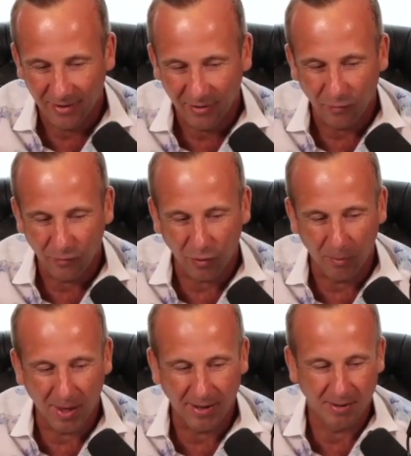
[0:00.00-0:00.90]
from
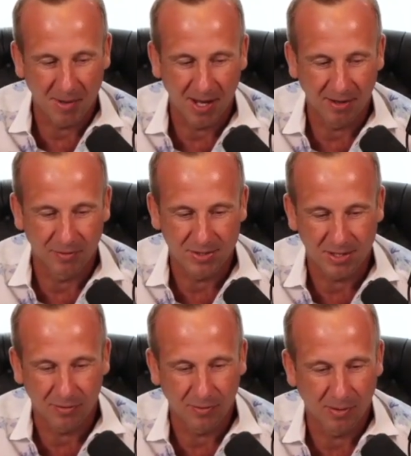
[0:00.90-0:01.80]
that demand of
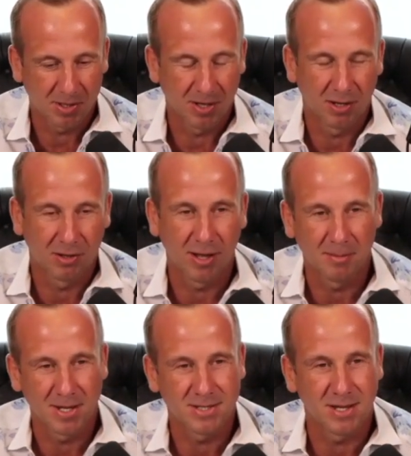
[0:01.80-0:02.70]
yourself. I'm not going to lie to
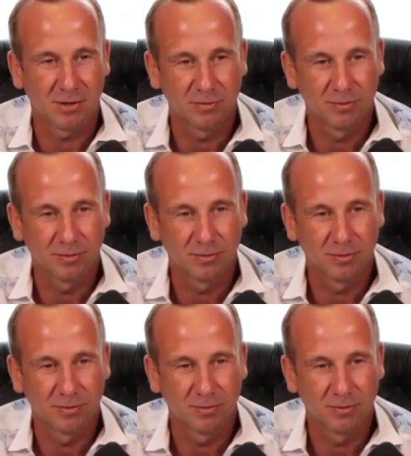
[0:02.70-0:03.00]
myself.